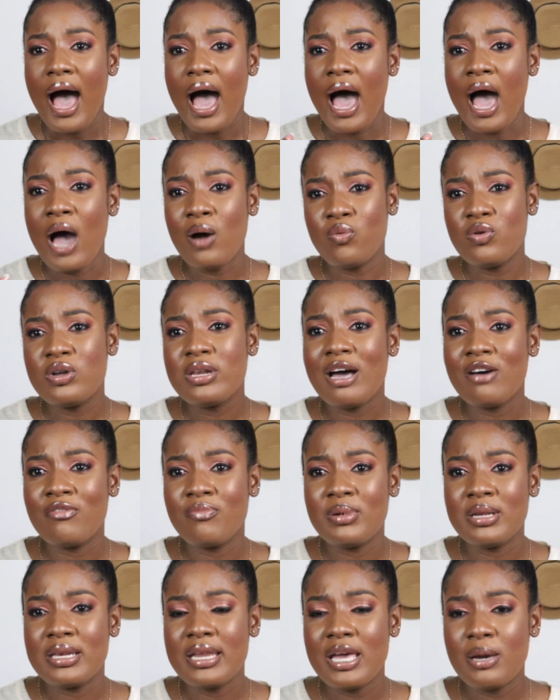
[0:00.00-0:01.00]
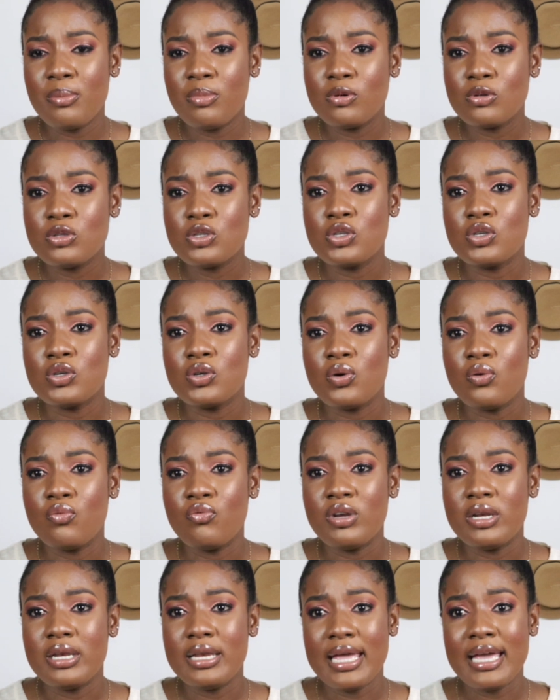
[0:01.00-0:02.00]
I would have been able to
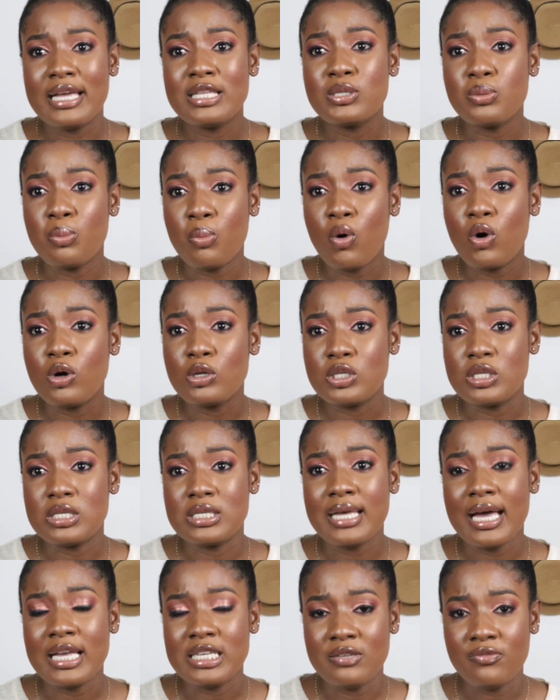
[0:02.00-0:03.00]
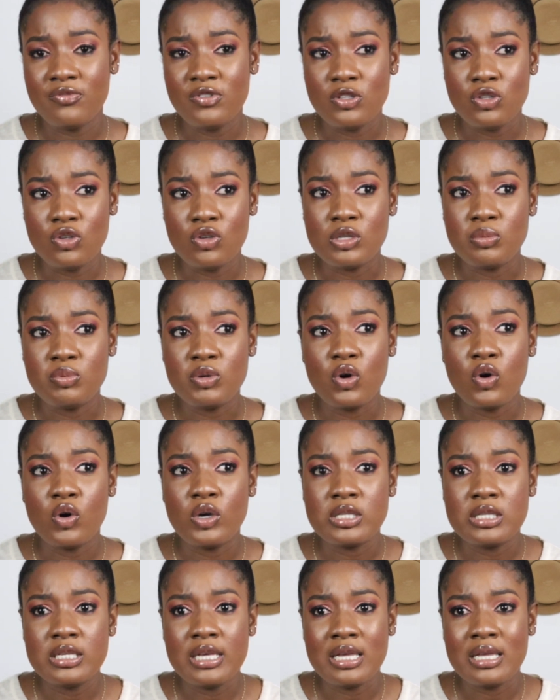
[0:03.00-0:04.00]
relate more to such videos,
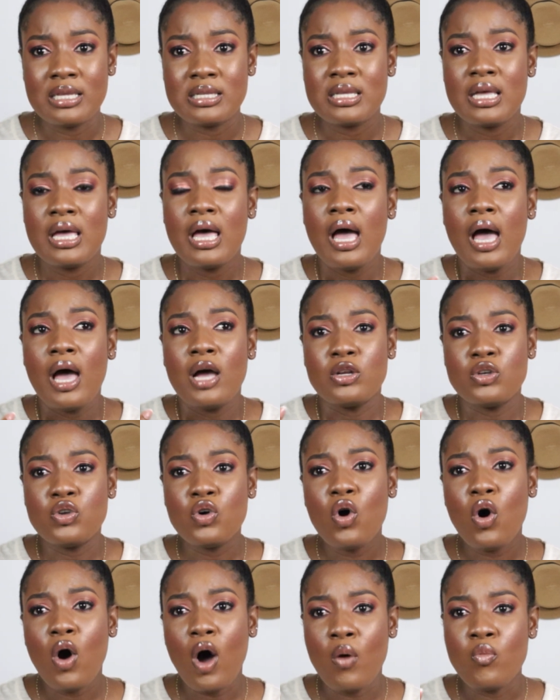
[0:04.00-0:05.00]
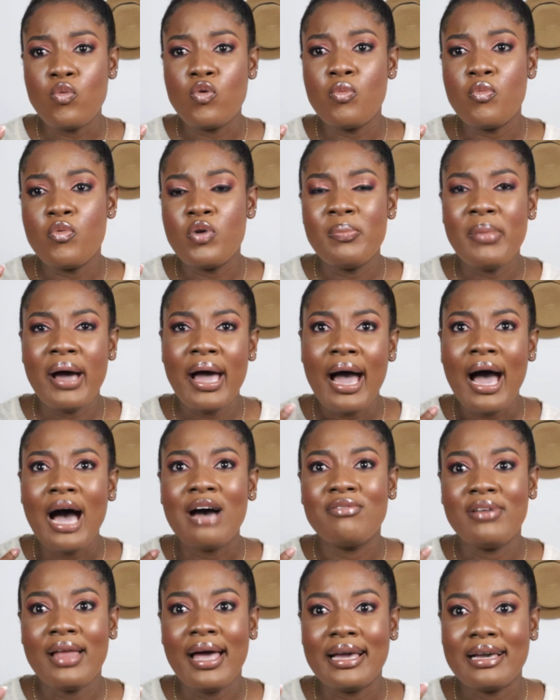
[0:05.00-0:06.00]
because yes, though we might
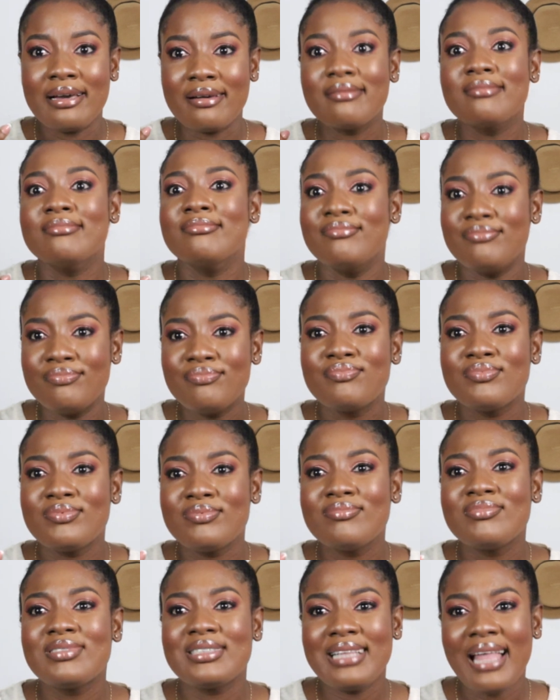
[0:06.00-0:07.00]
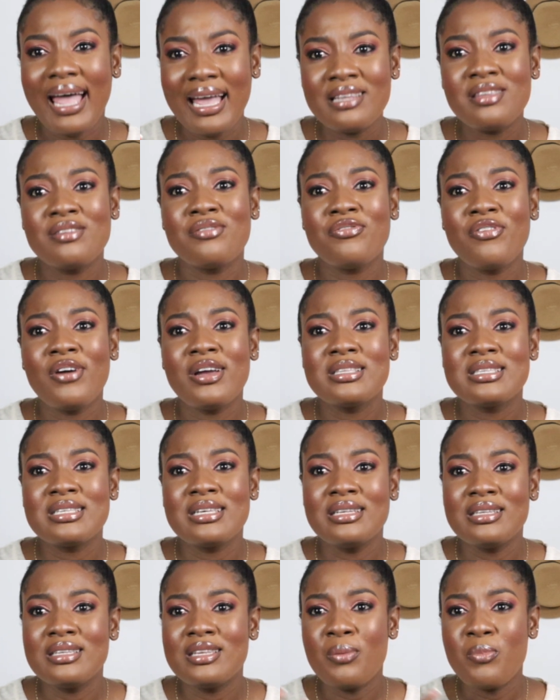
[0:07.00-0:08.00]
have like slight difference
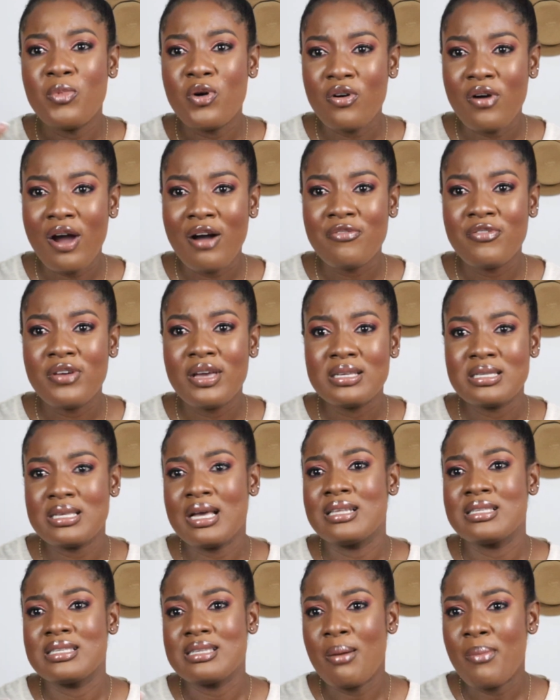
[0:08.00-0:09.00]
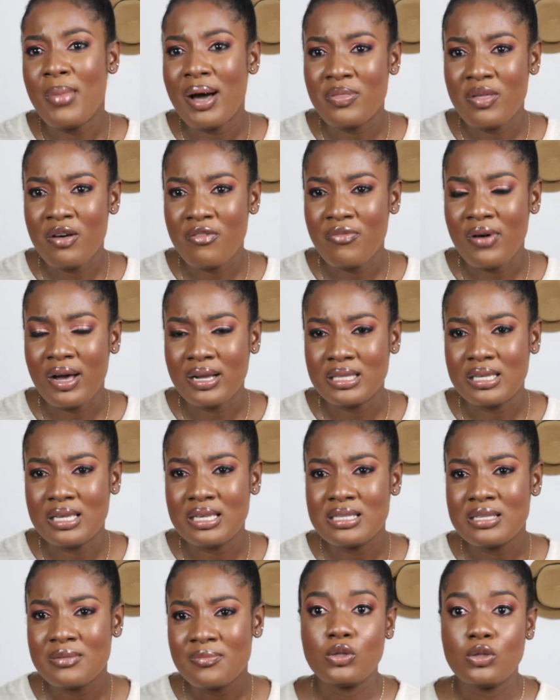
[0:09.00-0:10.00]
in demographics and some other
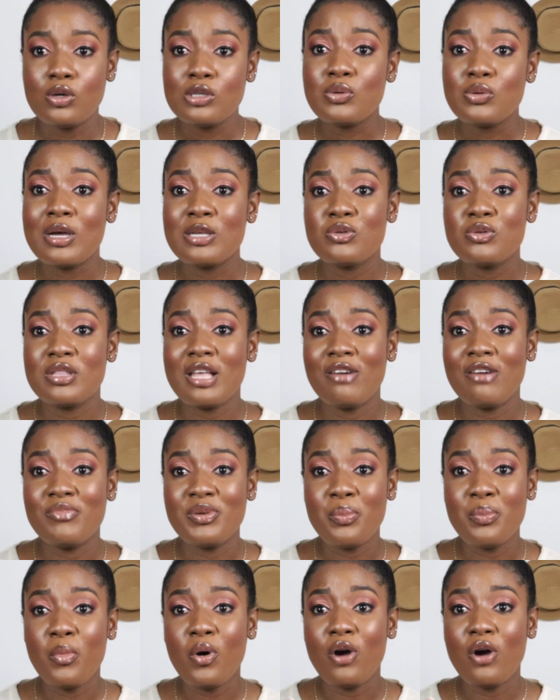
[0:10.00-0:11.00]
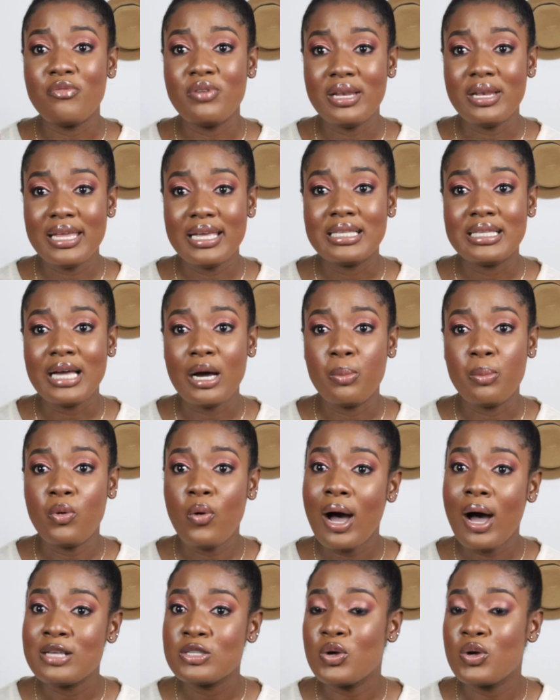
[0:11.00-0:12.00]
factors, those ones would have been more
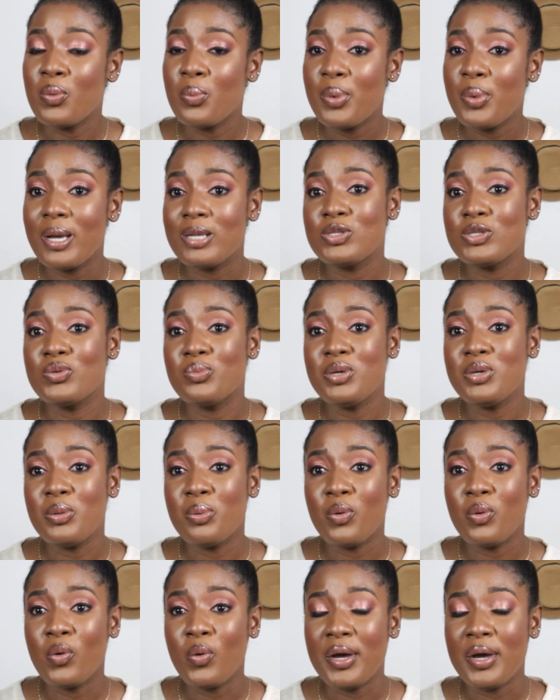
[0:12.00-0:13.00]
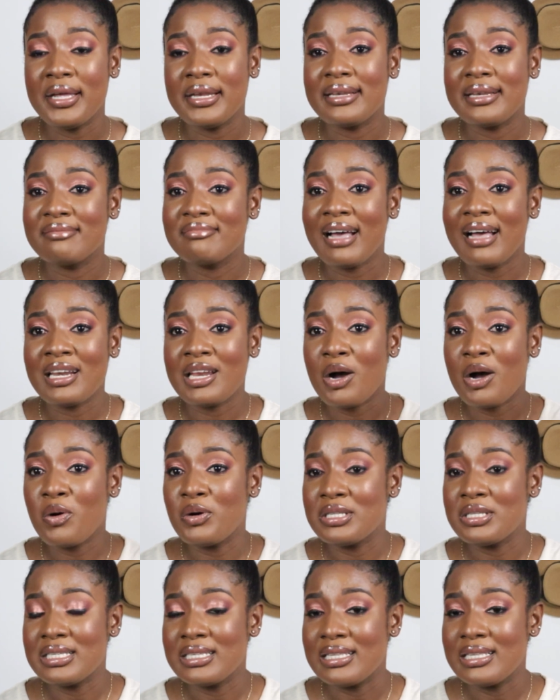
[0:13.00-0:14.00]
relatable as compared to people in other
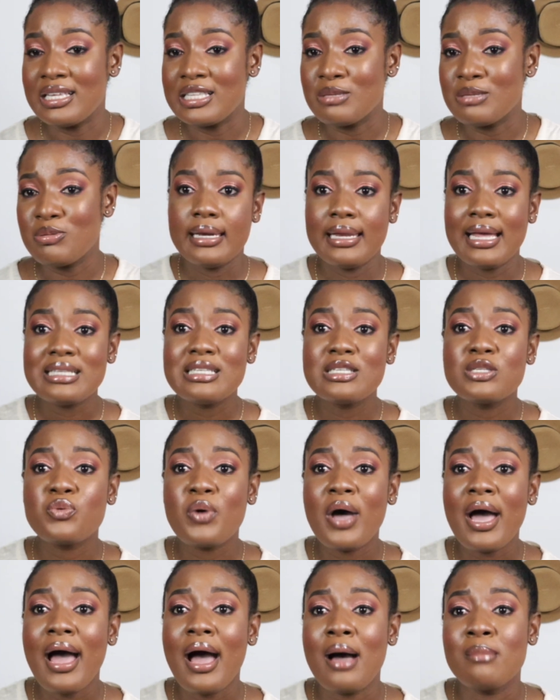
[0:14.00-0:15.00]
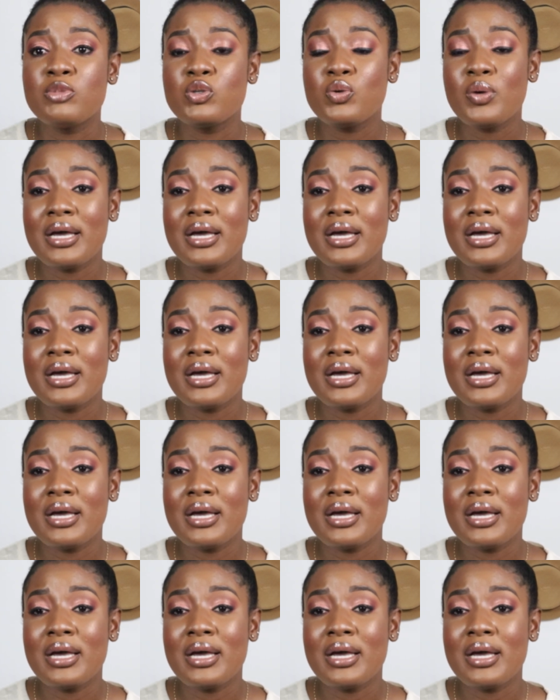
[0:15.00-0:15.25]
continents. That is why I'm so